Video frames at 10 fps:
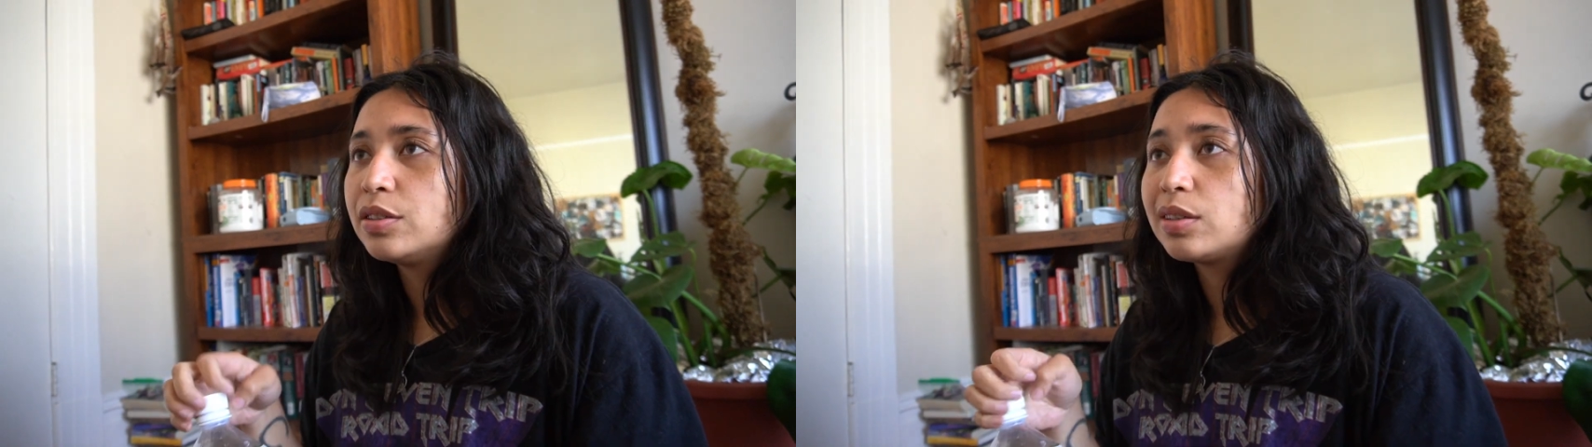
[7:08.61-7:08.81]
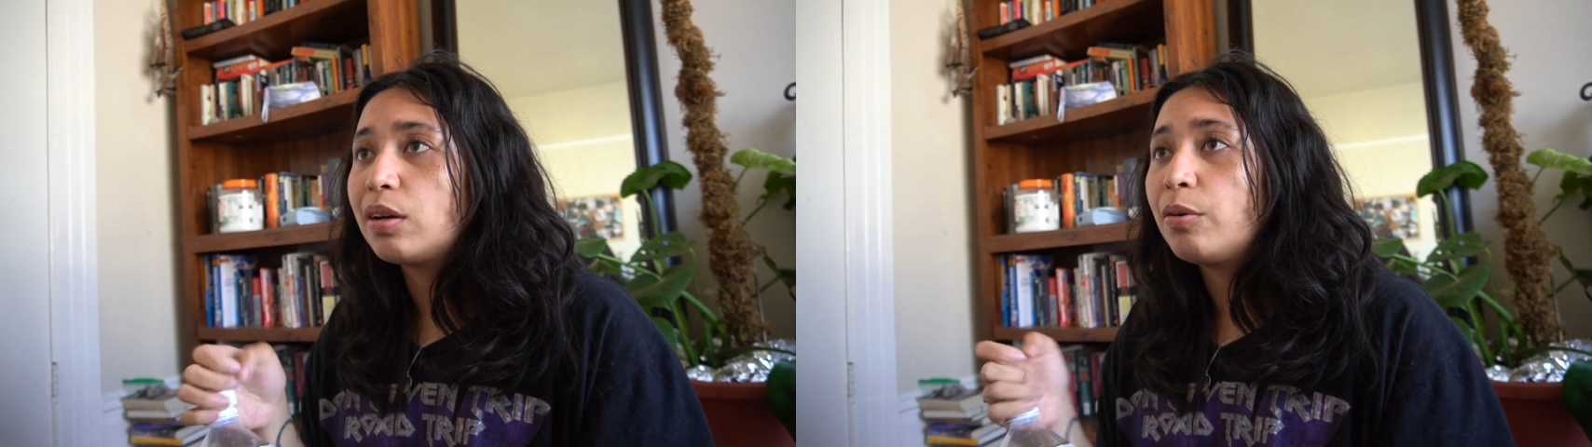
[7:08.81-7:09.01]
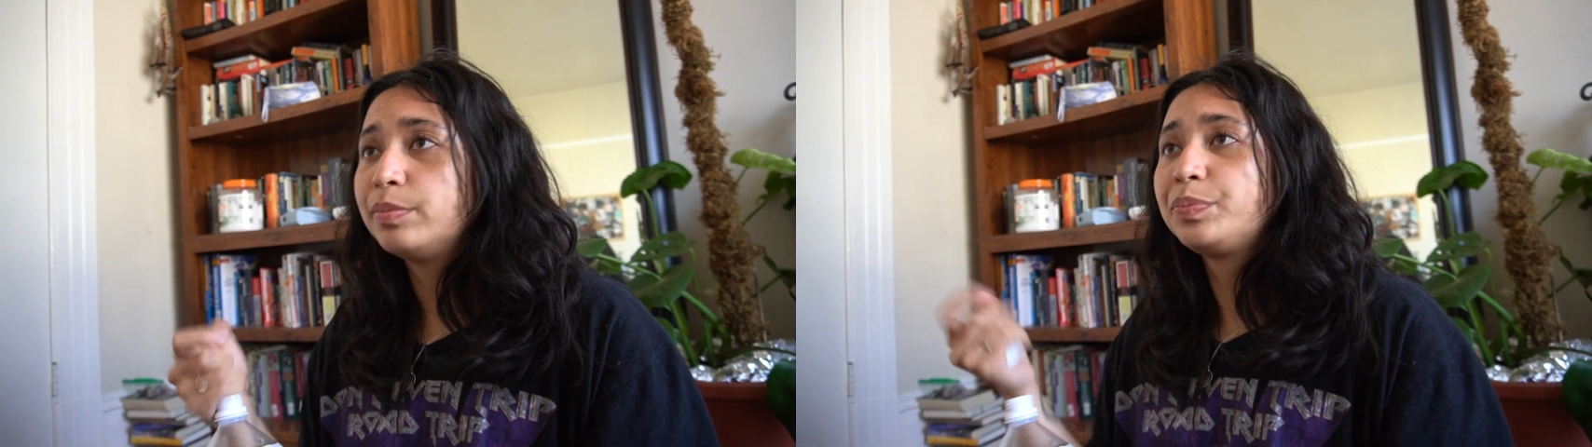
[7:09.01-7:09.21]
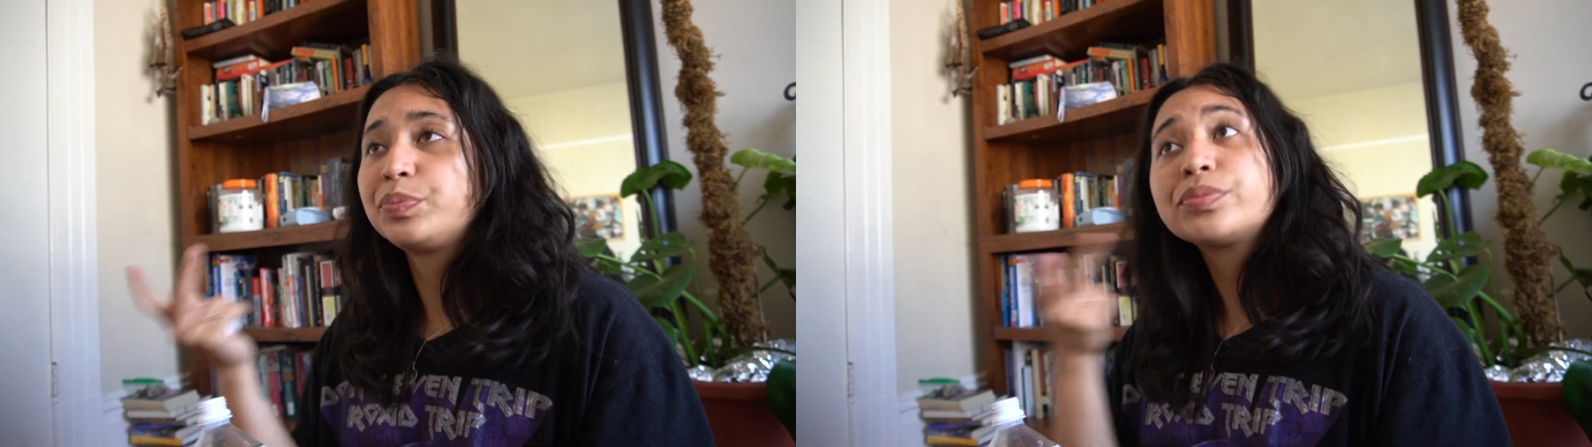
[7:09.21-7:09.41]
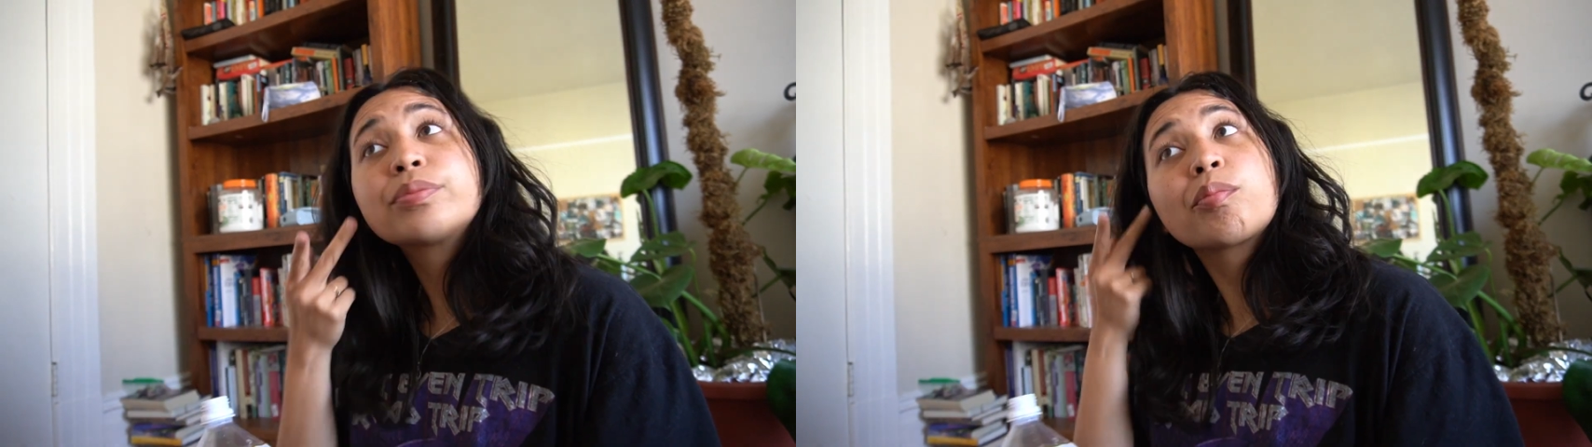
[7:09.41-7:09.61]
So,
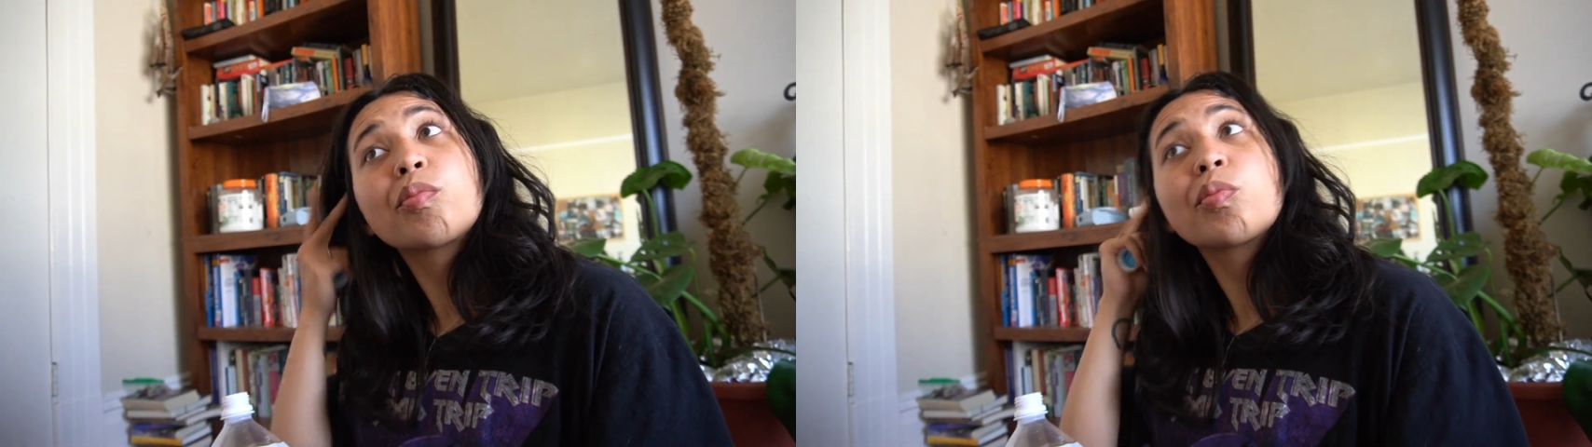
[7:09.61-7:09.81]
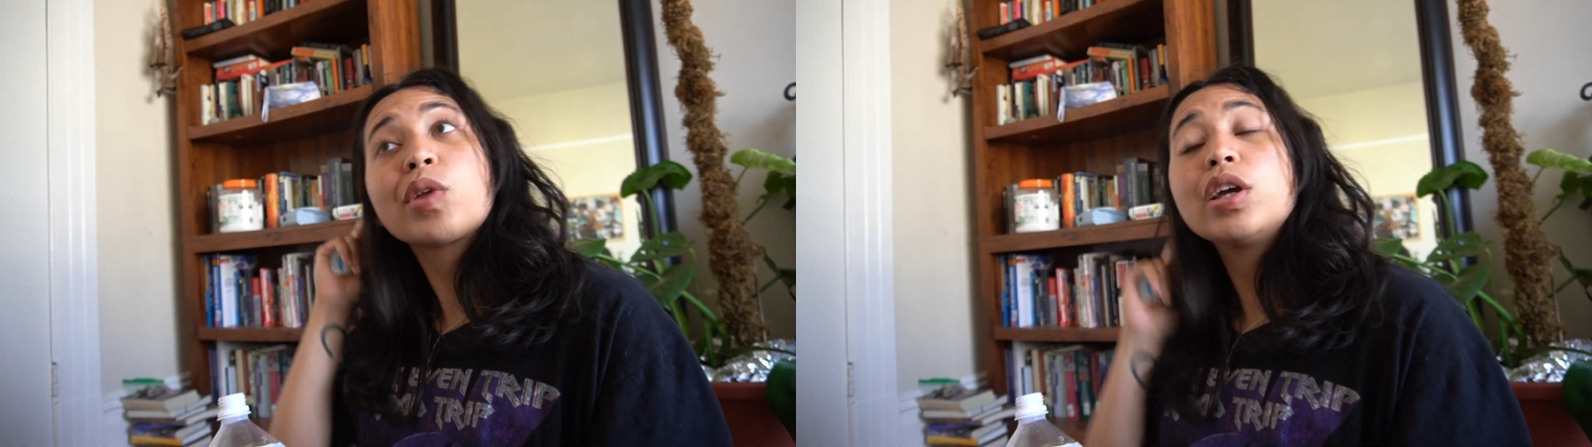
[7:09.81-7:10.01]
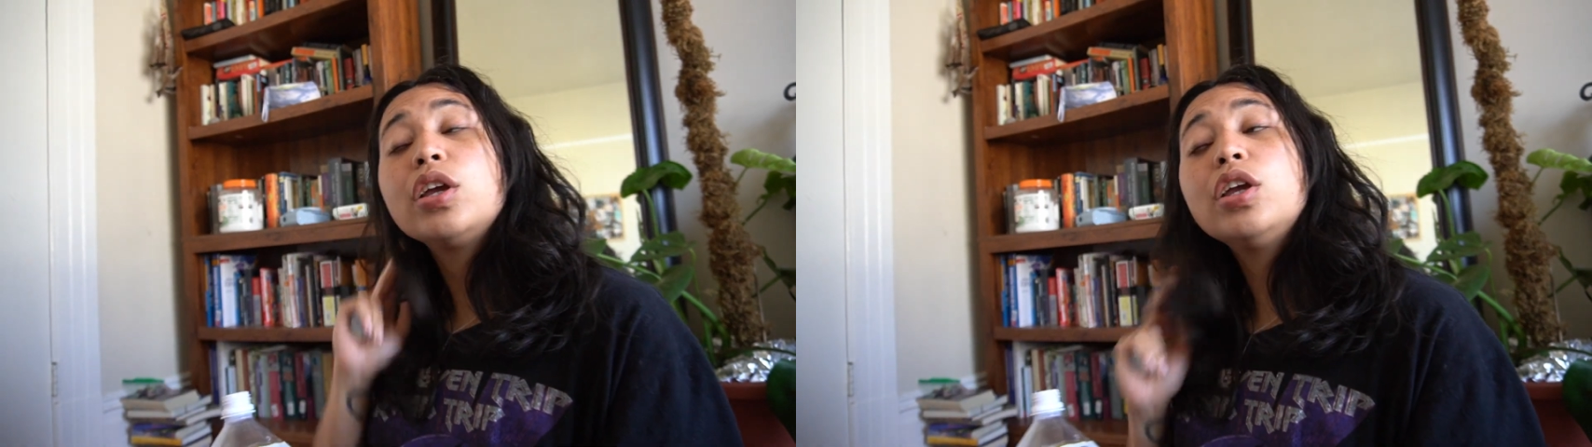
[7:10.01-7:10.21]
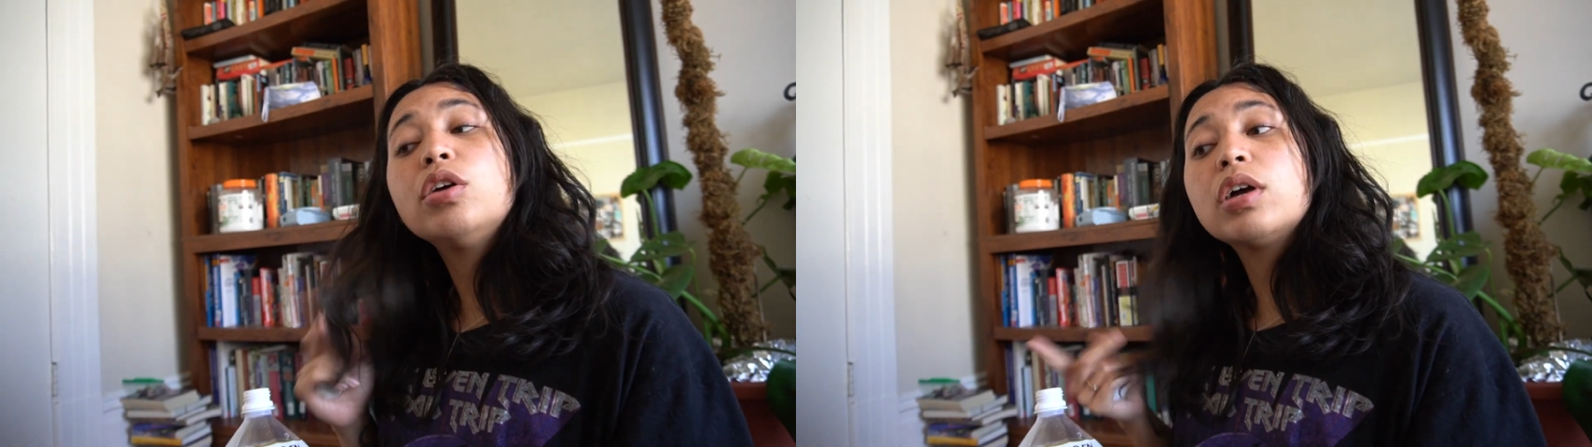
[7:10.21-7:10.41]
you know,